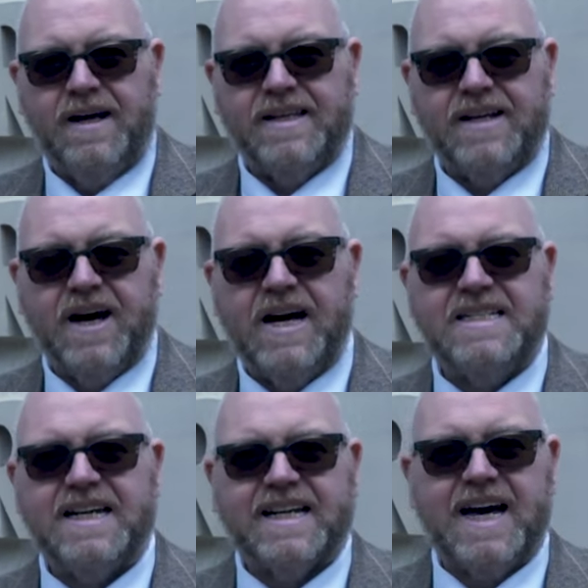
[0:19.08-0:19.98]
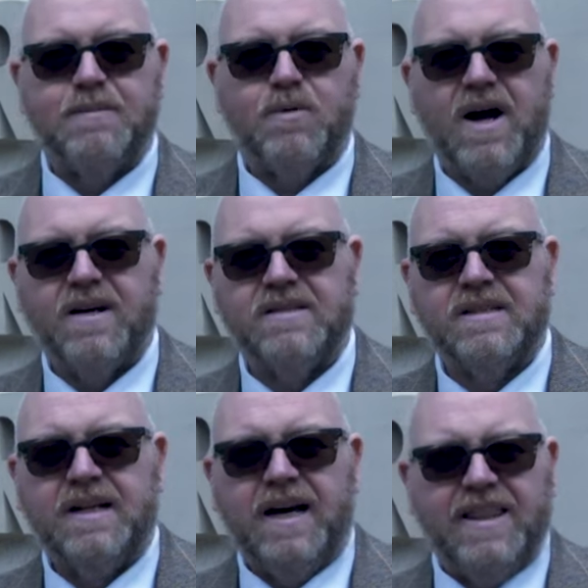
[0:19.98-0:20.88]
Now, the idea came around
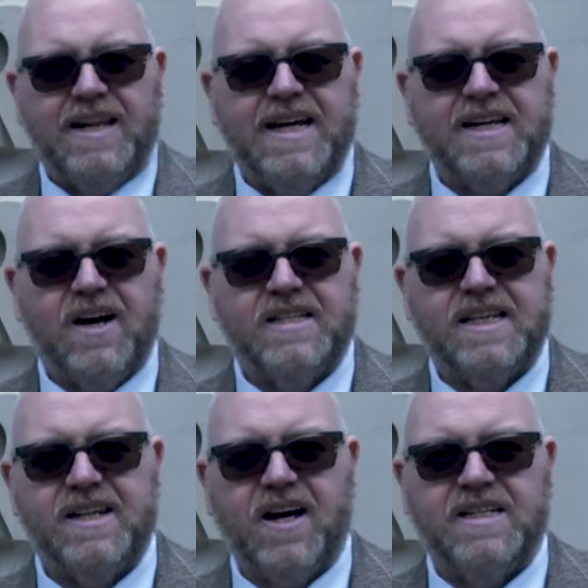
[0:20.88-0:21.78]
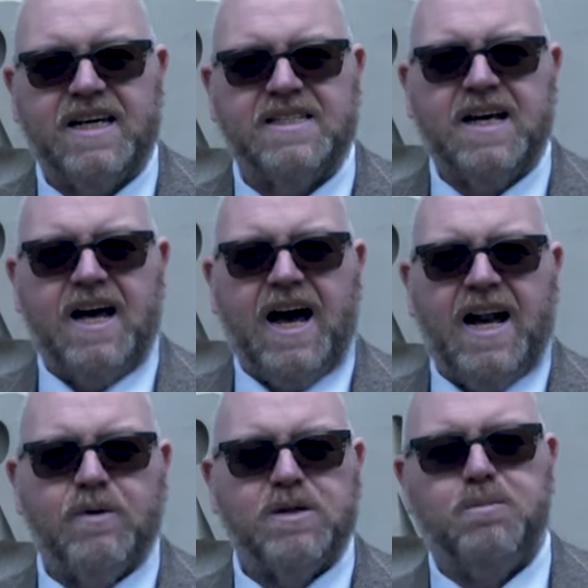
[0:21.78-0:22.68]
in the late 1990s,
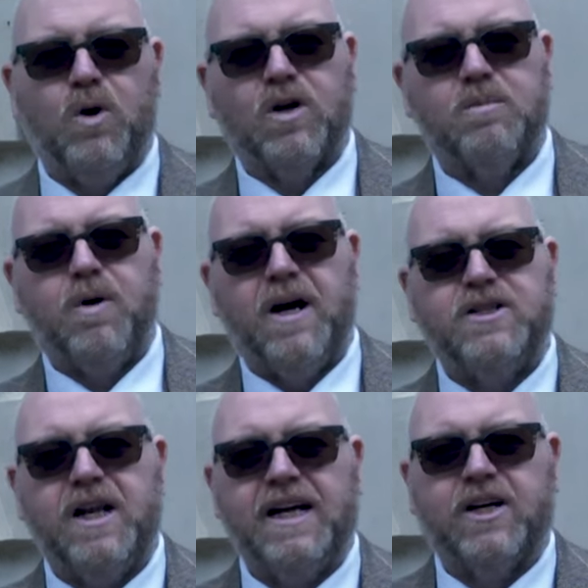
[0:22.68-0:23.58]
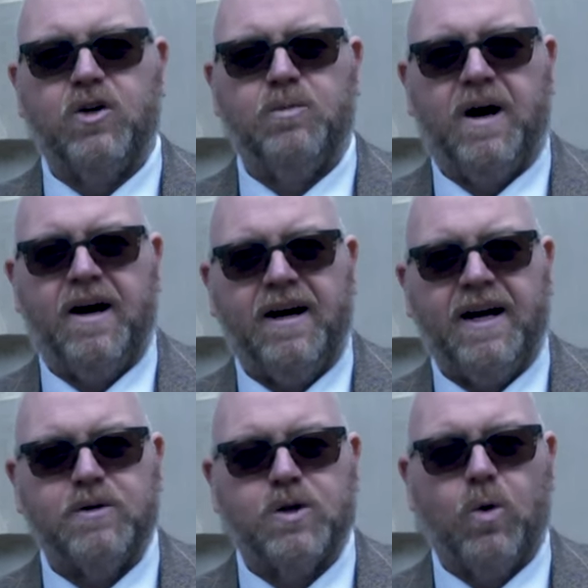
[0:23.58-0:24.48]
and it was a book by Gilly Cooper,
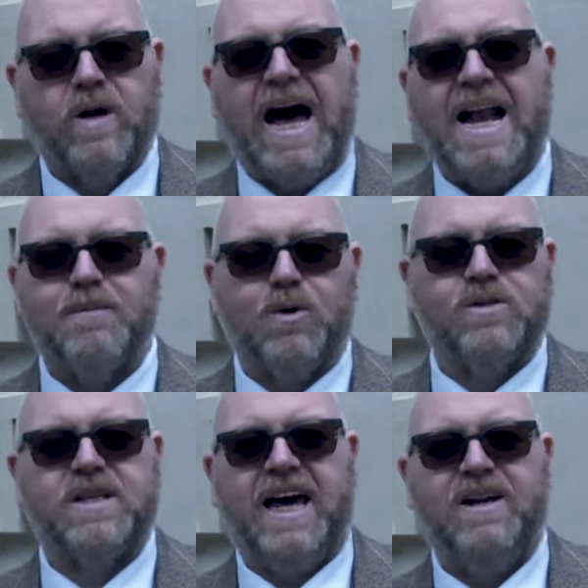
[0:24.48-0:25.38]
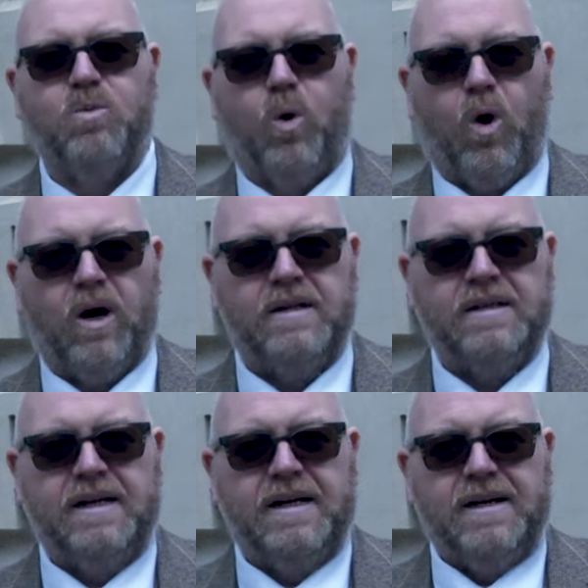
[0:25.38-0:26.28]
and it was called Animals in War.
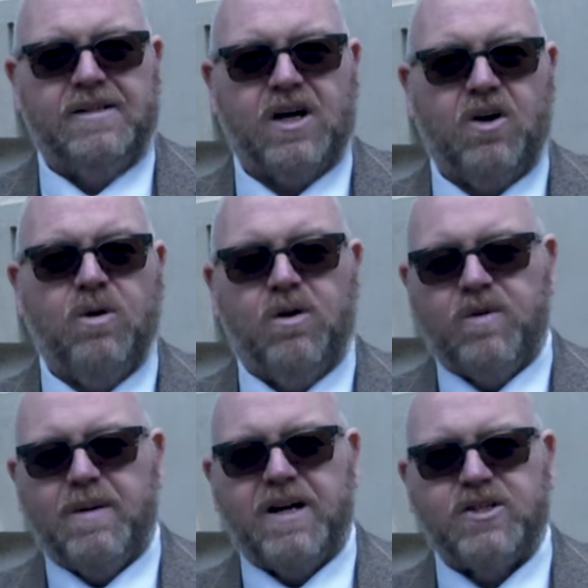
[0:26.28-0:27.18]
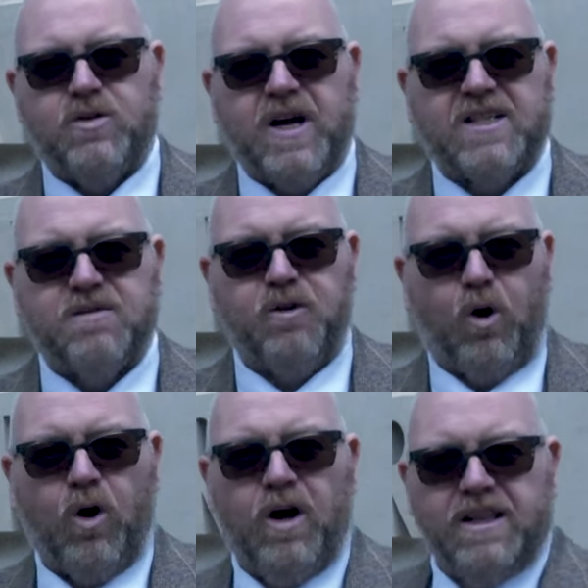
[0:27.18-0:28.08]
So around about
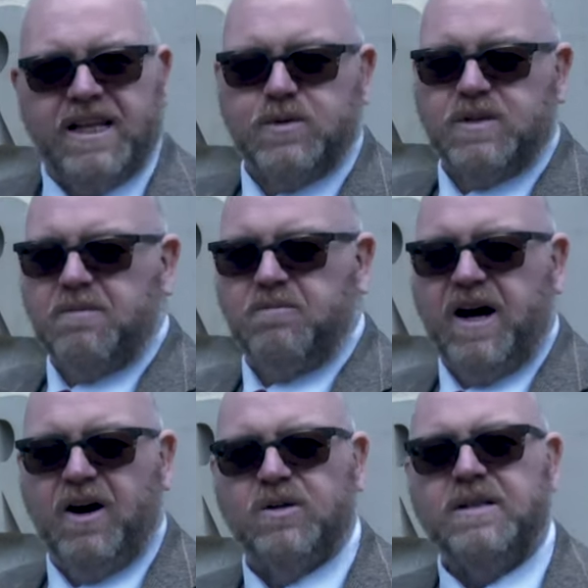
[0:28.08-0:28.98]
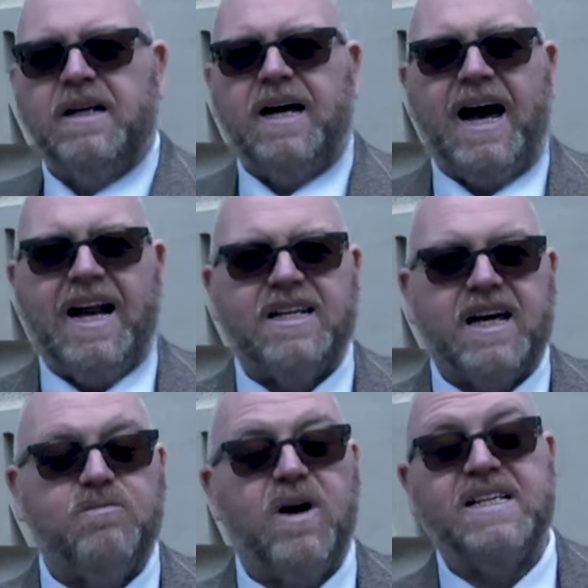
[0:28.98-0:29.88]
2004, this was unveiled, and
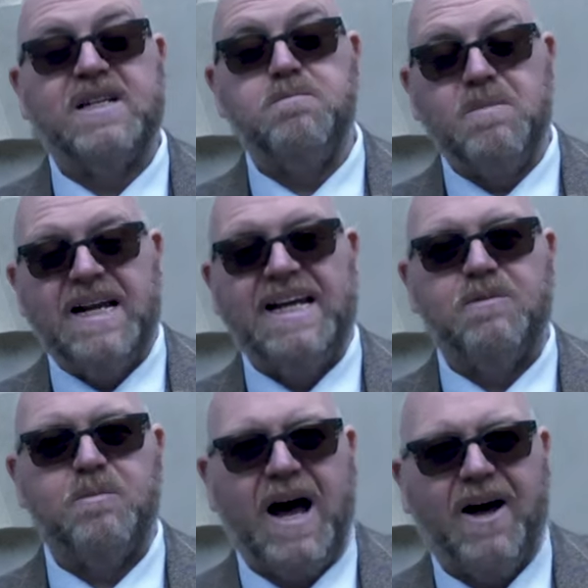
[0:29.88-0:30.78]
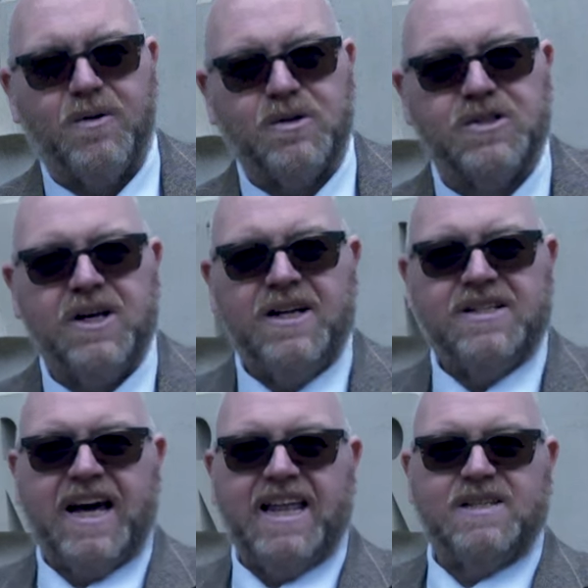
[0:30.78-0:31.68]
they raised £1 million
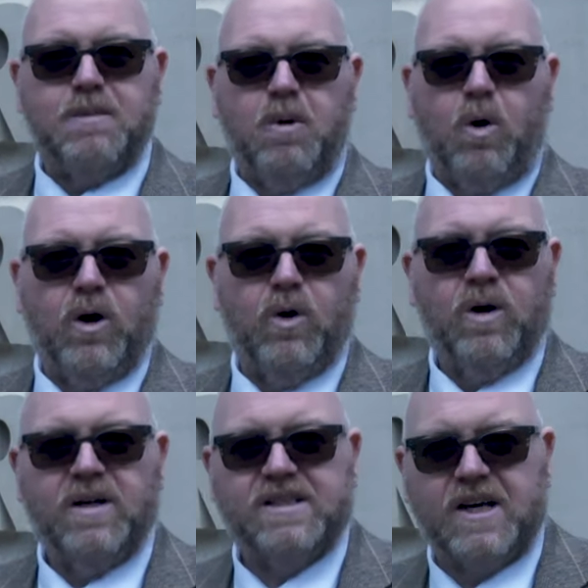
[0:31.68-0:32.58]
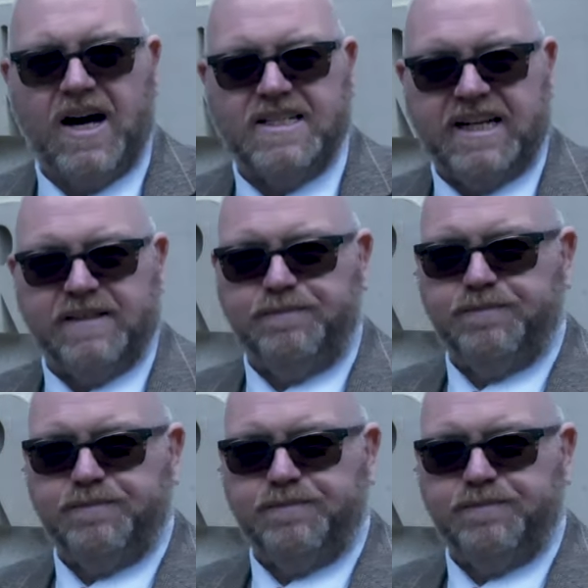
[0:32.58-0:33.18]
to get this memorial sited.